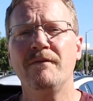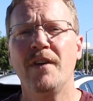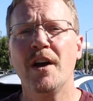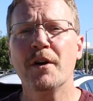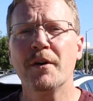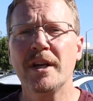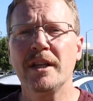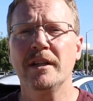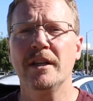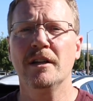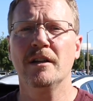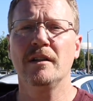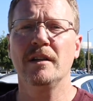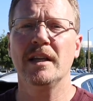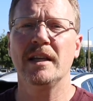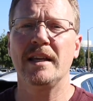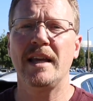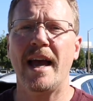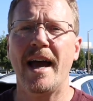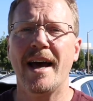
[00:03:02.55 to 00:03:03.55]
very little
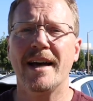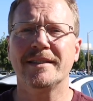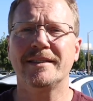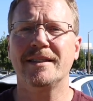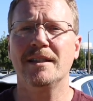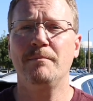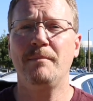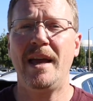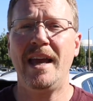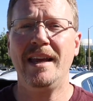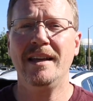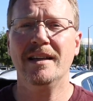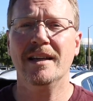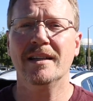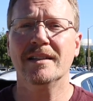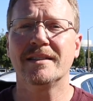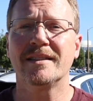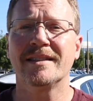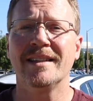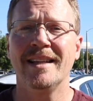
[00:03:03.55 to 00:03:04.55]
in gas and
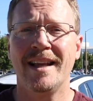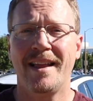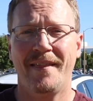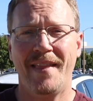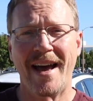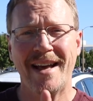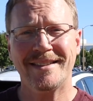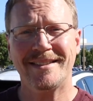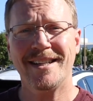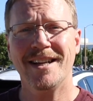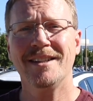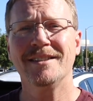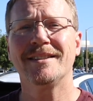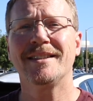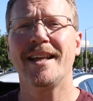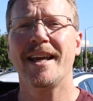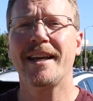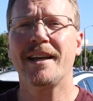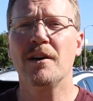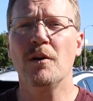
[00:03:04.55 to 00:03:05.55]
maintenance? That sounds
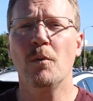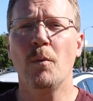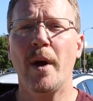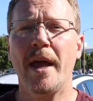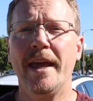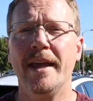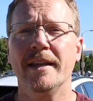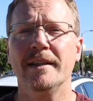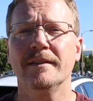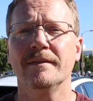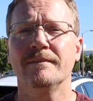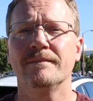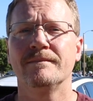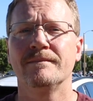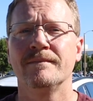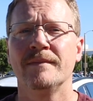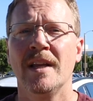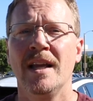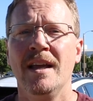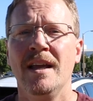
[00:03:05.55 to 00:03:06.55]
like a win.
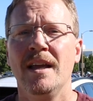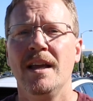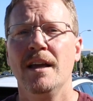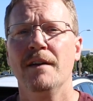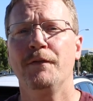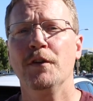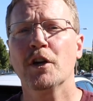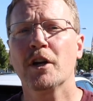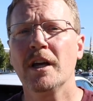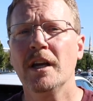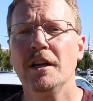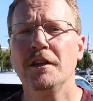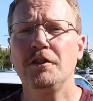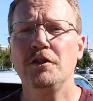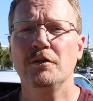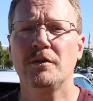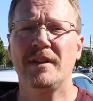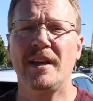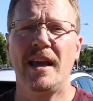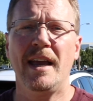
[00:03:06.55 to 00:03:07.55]
If you're going to
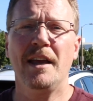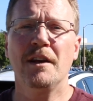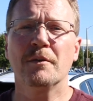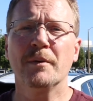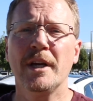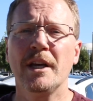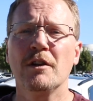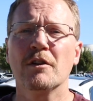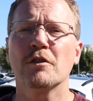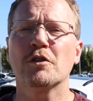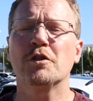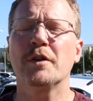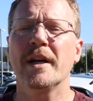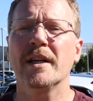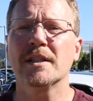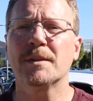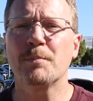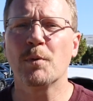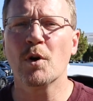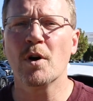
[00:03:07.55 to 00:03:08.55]
do catering or
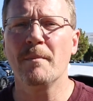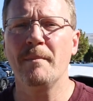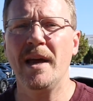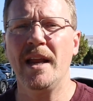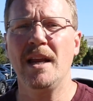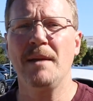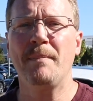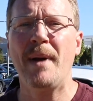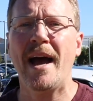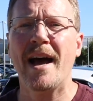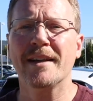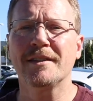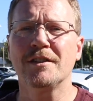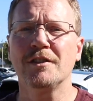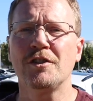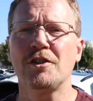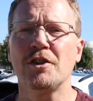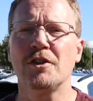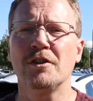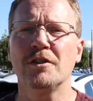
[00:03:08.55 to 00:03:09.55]
transport many
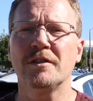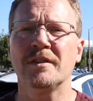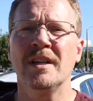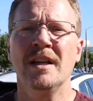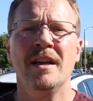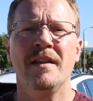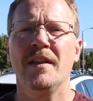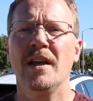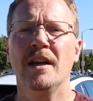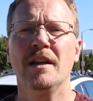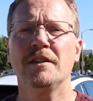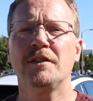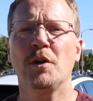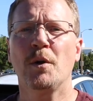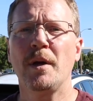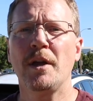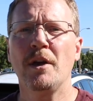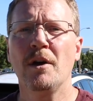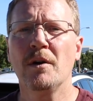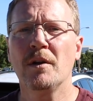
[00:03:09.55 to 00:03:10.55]
passengers, then a
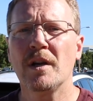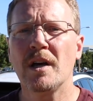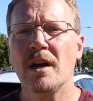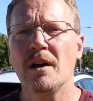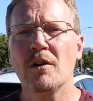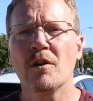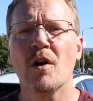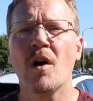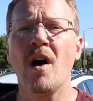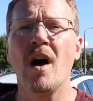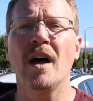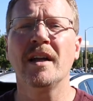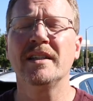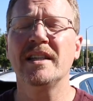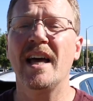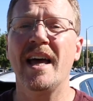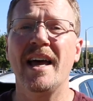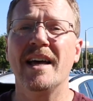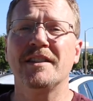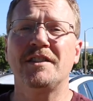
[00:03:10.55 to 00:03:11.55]
Toyota or
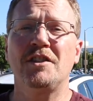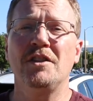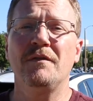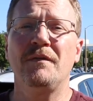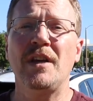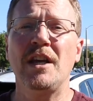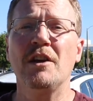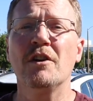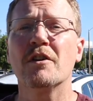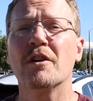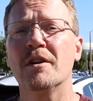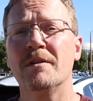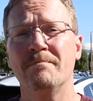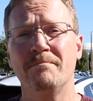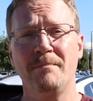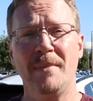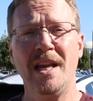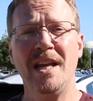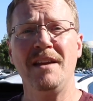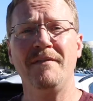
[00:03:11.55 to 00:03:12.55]
Honda SUV or
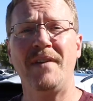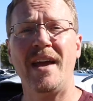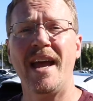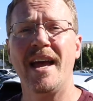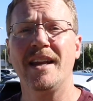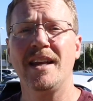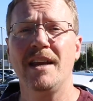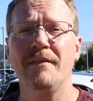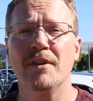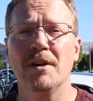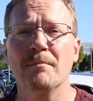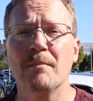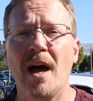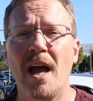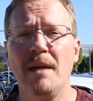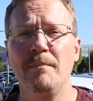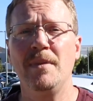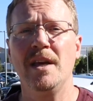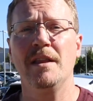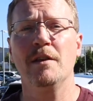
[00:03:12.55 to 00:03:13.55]
minivan even
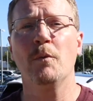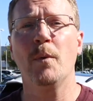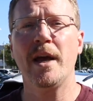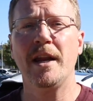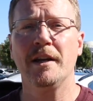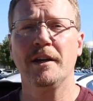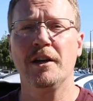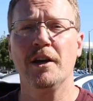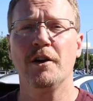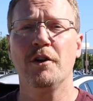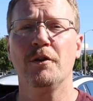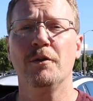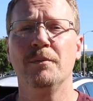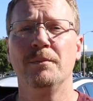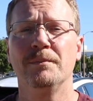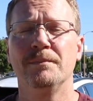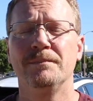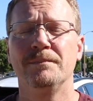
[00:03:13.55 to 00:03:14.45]
might be the way to go.